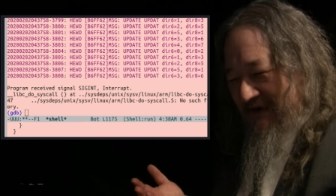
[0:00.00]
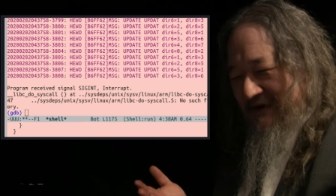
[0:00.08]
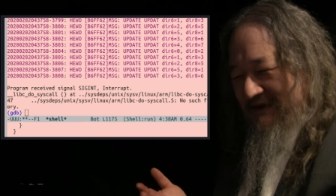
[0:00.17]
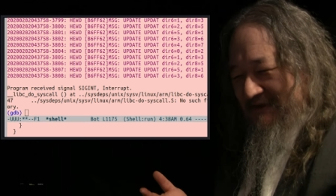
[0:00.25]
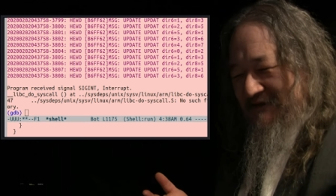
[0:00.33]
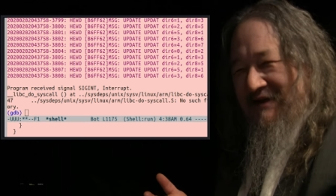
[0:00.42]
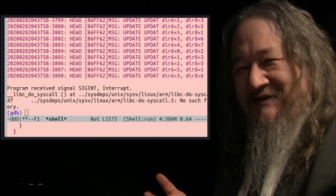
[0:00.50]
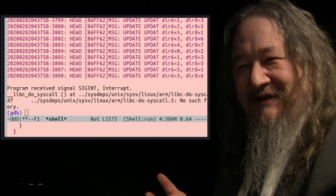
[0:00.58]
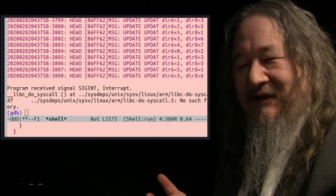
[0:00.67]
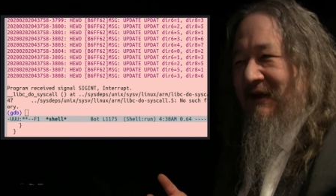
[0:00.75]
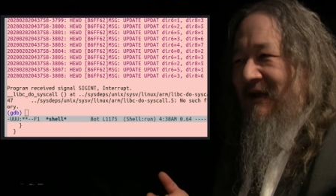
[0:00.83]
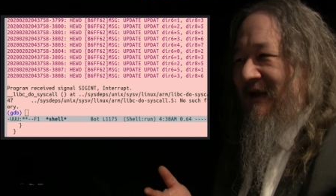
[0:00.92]
very
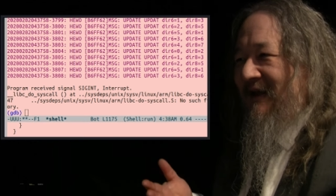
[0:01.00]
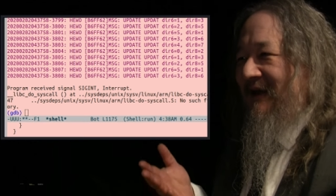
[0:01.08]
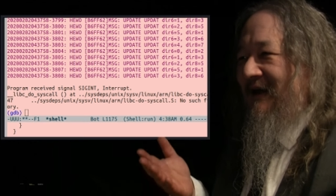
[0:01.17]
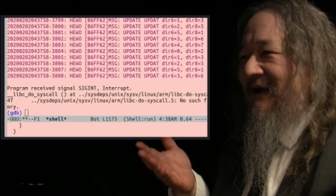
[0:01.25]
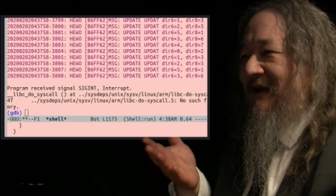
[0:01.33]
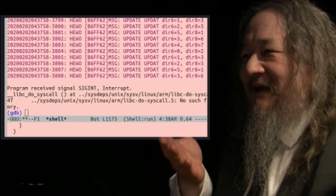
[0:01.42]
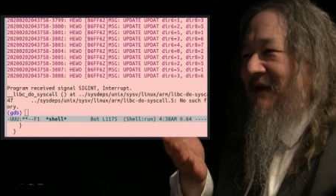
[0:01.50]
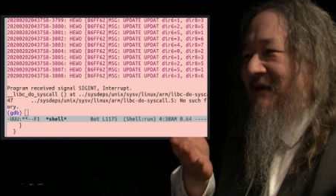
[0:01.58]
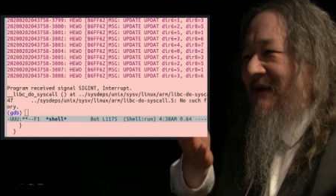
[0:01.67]
distressing. Uh, uh,